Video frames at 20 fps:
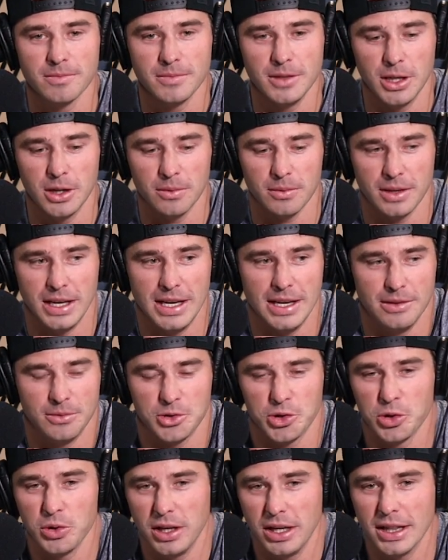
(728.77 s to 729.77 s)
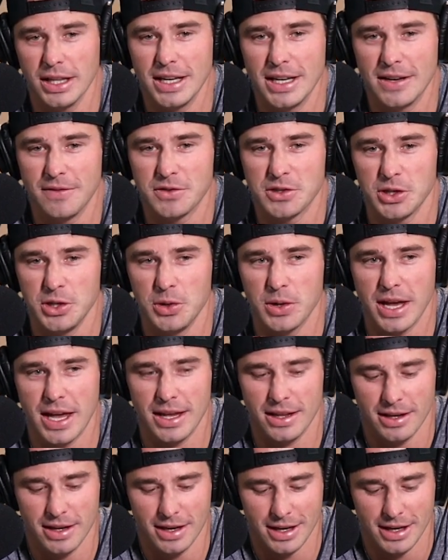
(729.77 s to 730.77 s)
You know, he truly lived. So you
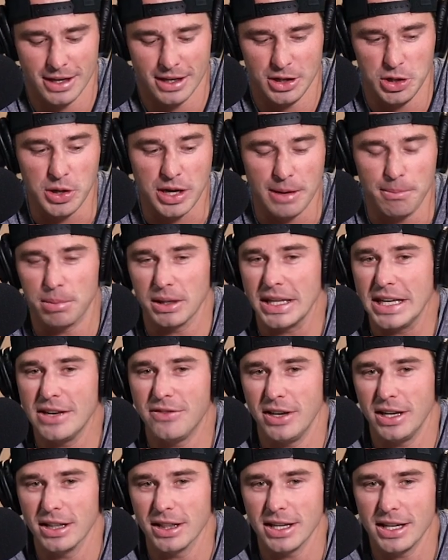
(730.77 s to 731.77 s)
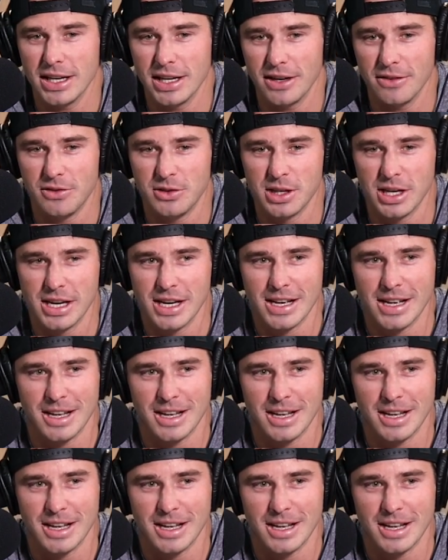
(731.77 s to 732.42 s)
can you can believe he lived.